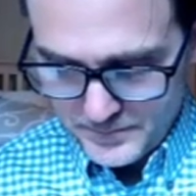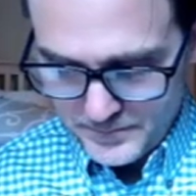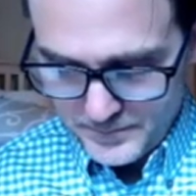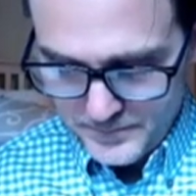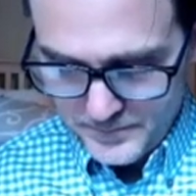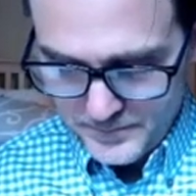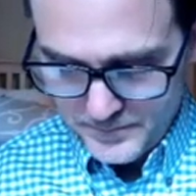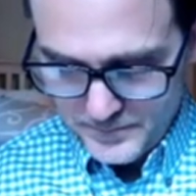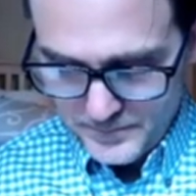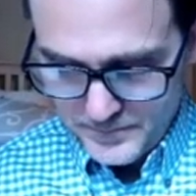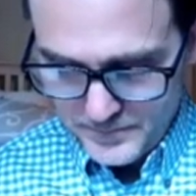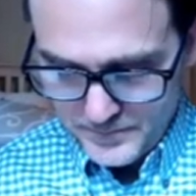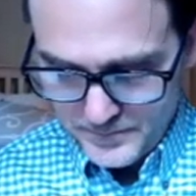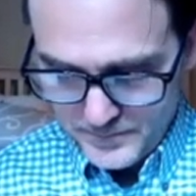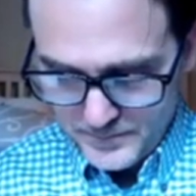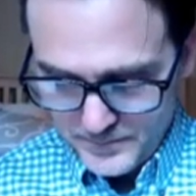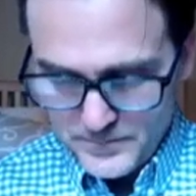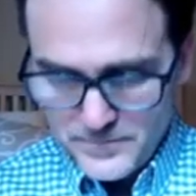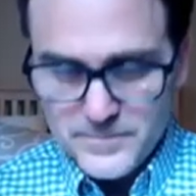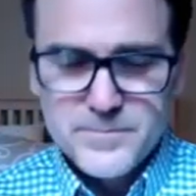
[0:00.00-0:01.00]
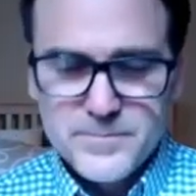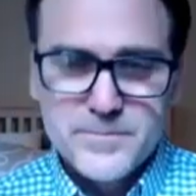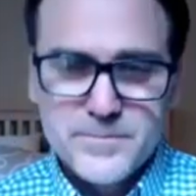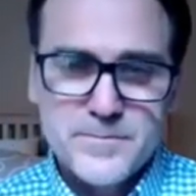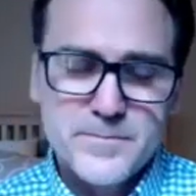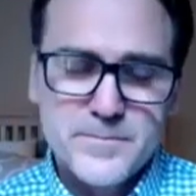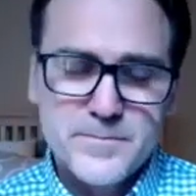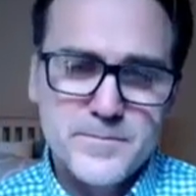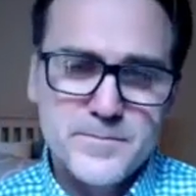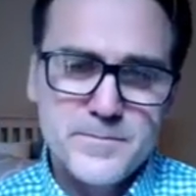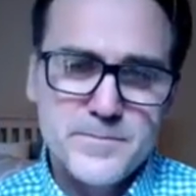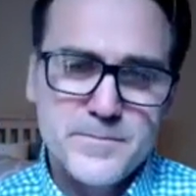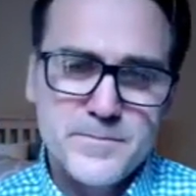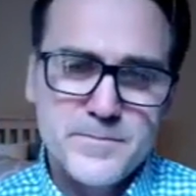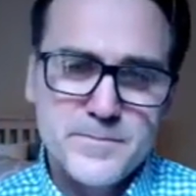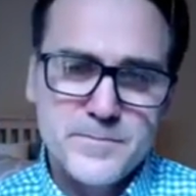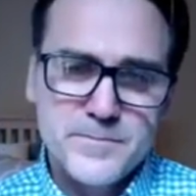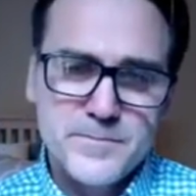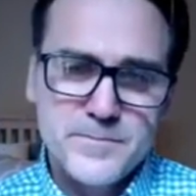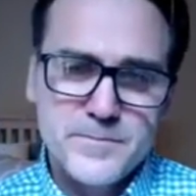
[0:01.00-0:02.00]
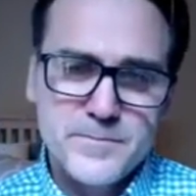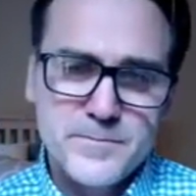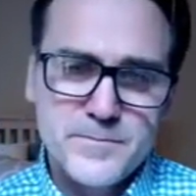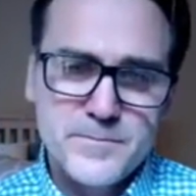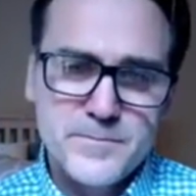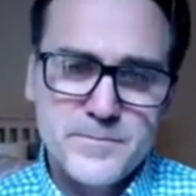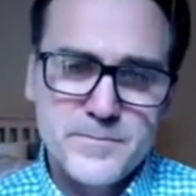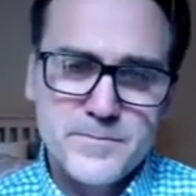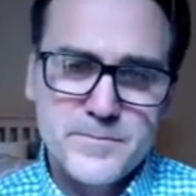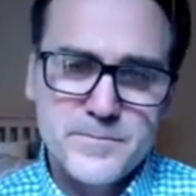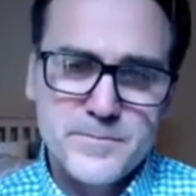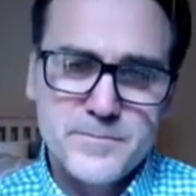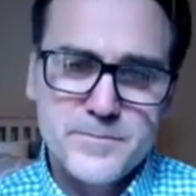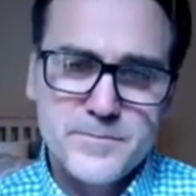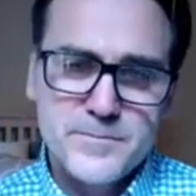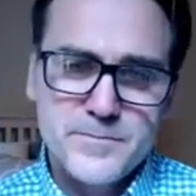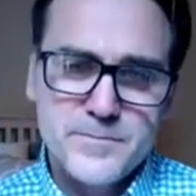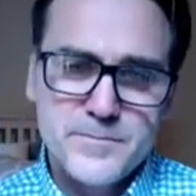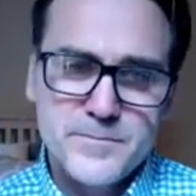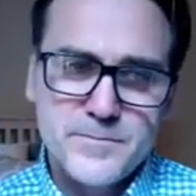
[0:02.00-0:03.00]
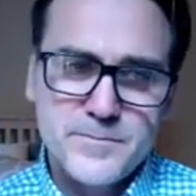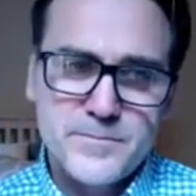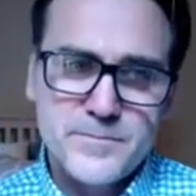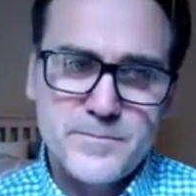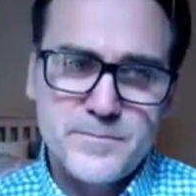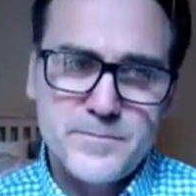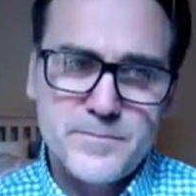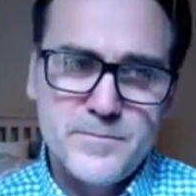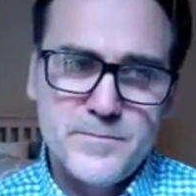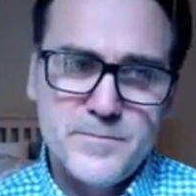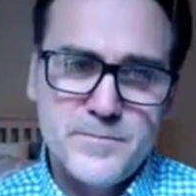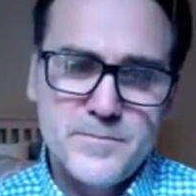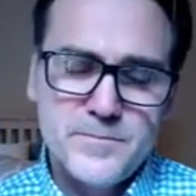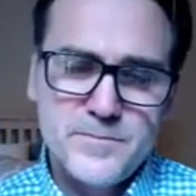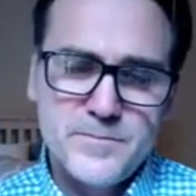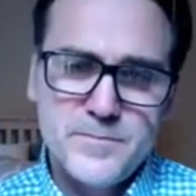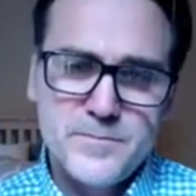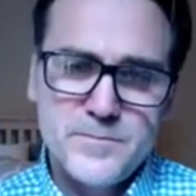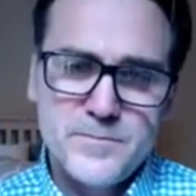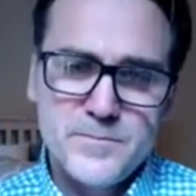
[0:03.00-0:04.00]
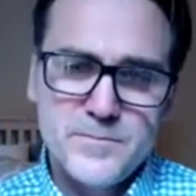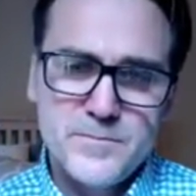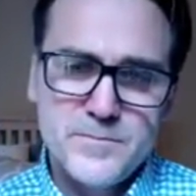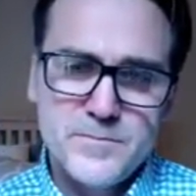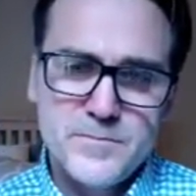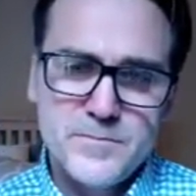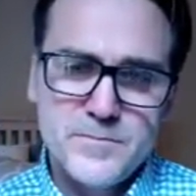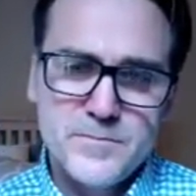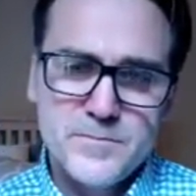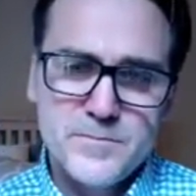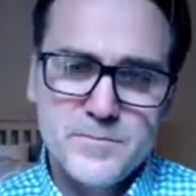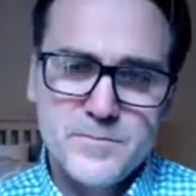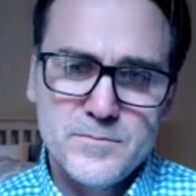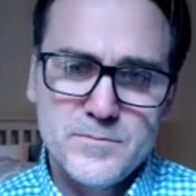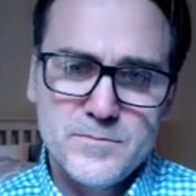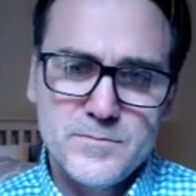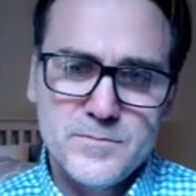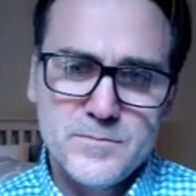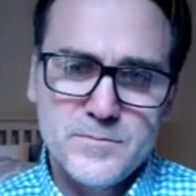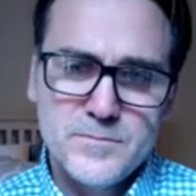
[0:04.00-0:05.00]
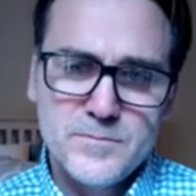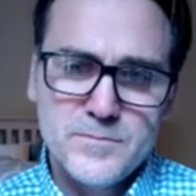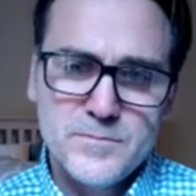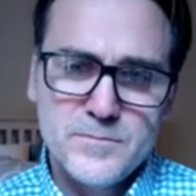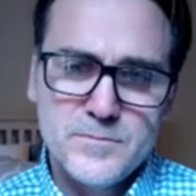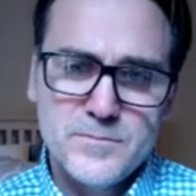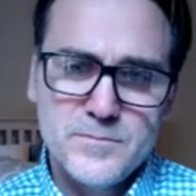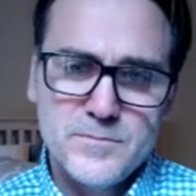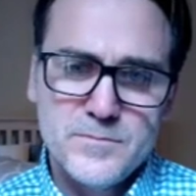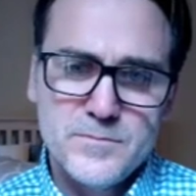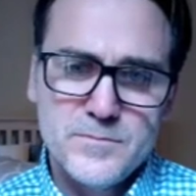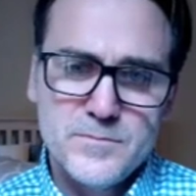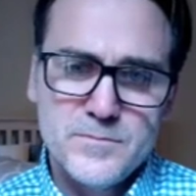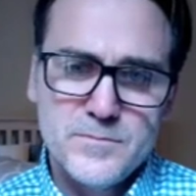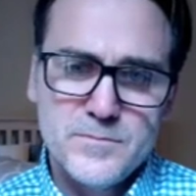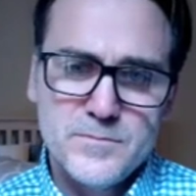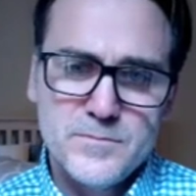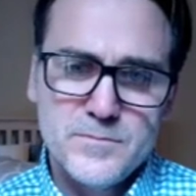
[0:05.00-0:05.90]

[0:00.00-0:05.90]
(not speaking)